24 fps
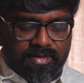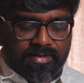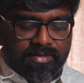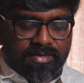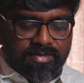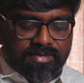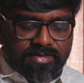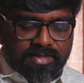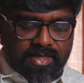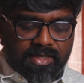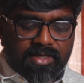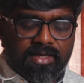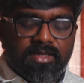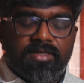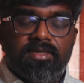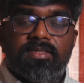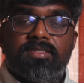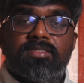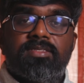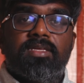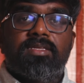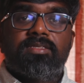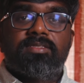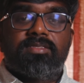The second, it
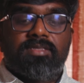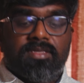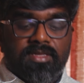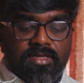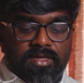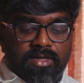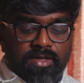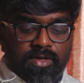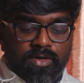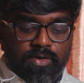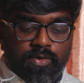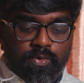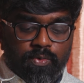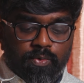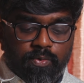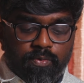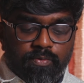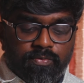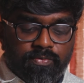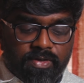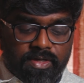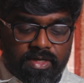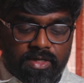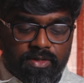says, don't
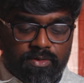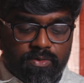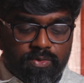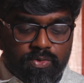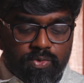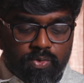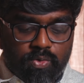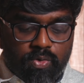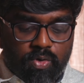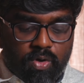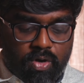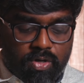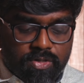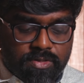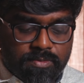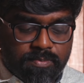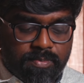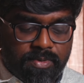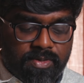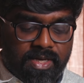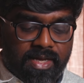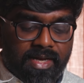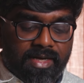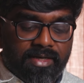forget to show
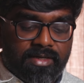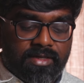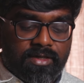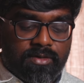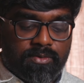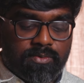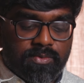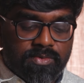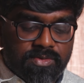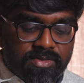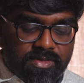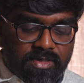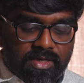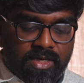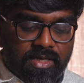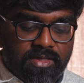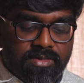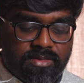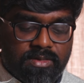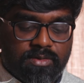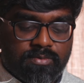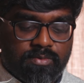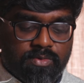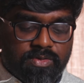hospitality to
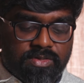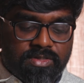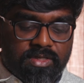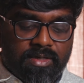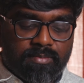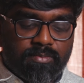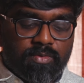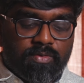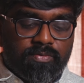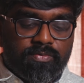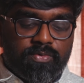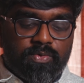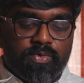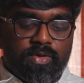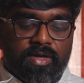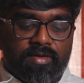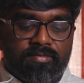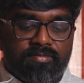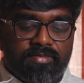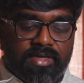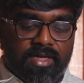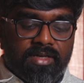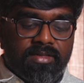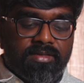strangers, for some of you
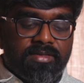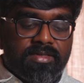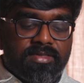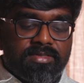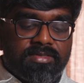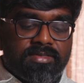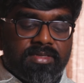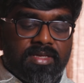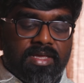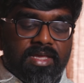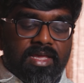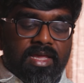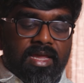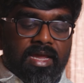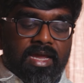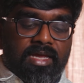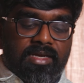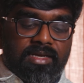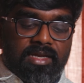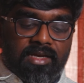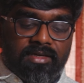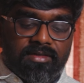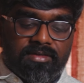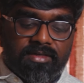have done this
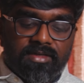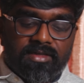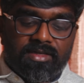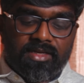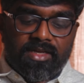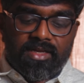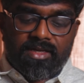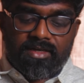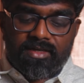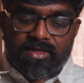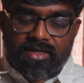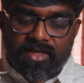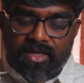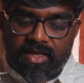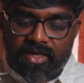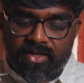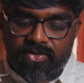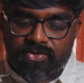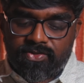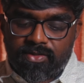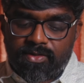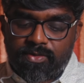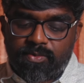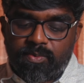and entertained
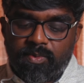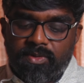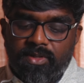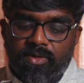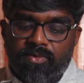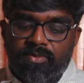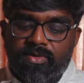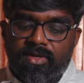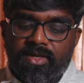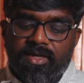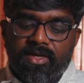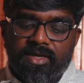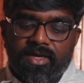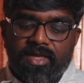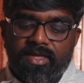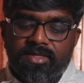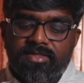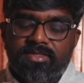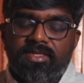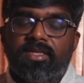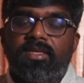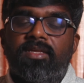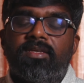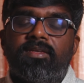angels without
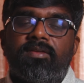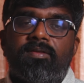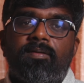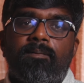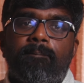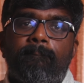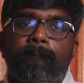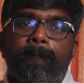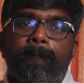realizing it.